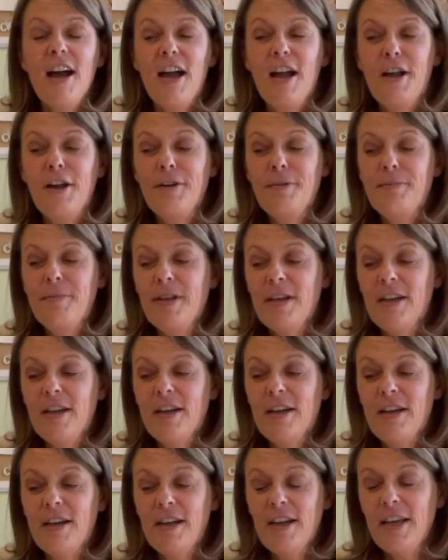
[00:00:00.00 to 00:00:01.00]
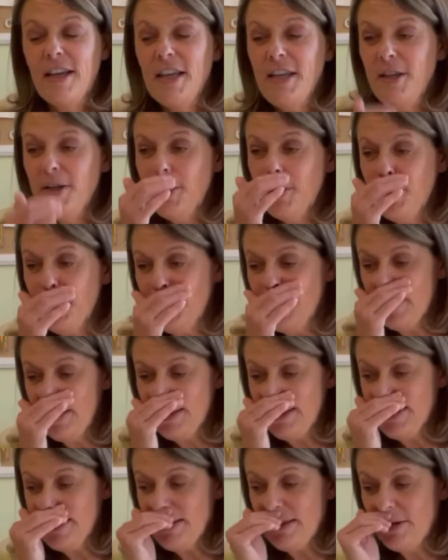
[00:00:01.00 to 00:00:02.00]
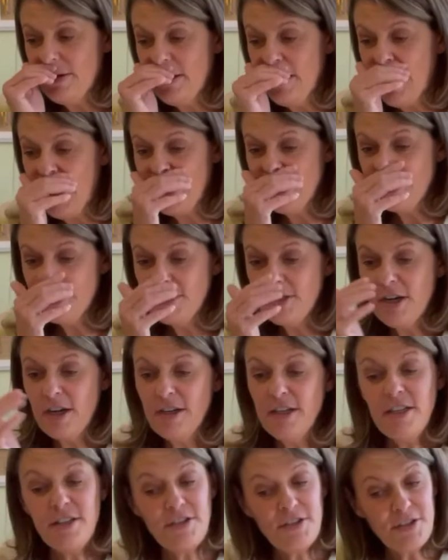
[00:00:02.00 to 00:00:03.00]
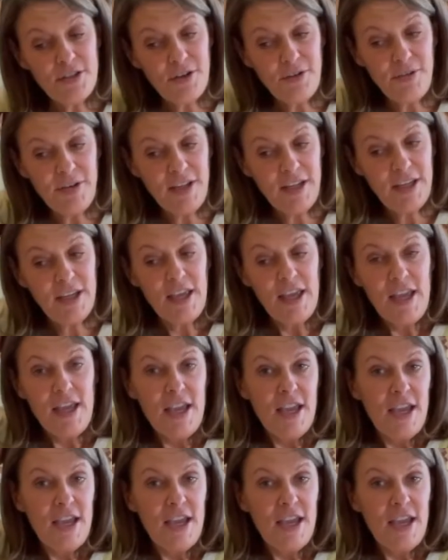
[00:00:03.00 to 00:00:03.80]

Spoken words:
You know, I started sewing